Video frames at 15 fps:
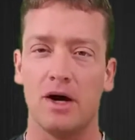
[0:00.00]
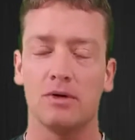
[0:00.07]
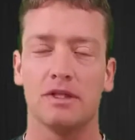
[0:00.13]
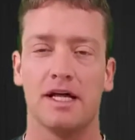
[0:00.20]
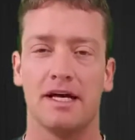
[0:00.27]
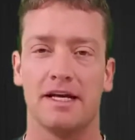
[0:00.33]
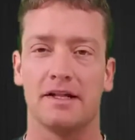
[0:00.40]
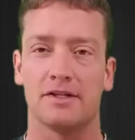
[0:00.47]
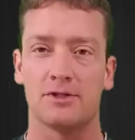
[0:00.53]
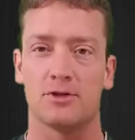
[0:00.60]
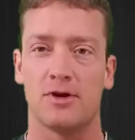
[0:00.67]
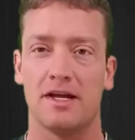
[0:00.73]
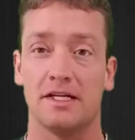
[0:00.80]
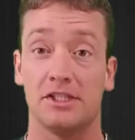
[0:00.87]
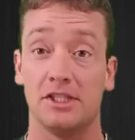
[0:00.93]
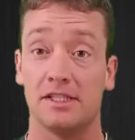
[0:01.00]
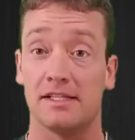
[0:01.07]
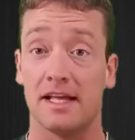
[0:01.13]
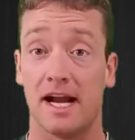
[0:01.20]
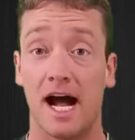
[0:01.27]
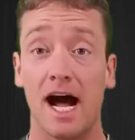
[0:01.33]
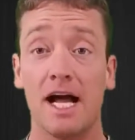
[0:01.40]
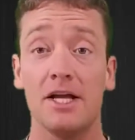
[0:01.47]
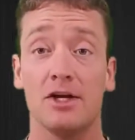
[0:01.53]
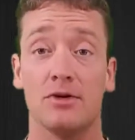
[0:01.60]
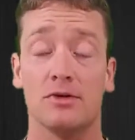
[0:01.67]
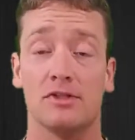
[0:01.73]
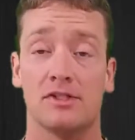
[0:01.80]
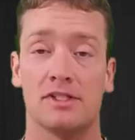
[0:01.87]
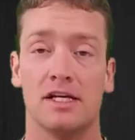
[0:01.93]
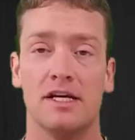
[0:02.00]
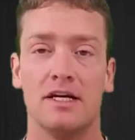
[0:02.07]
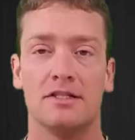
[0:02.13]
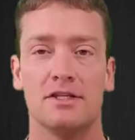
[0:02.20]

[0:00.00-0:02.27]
outlining the strategies that I used